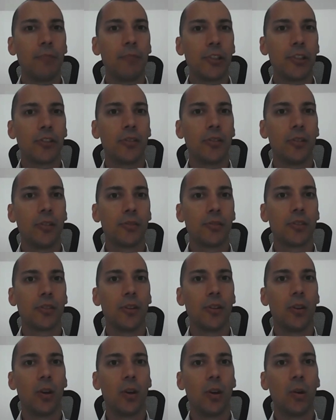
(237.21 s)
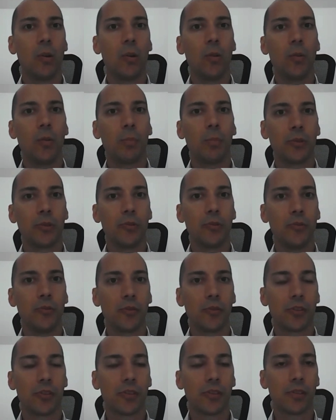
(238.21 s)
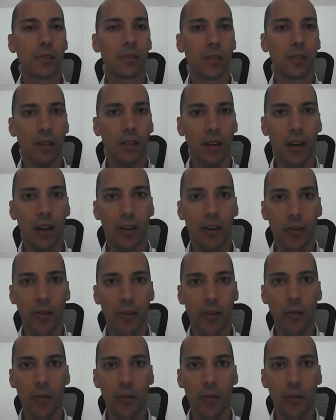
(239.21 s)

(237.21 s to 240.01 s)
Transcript: we should also produce our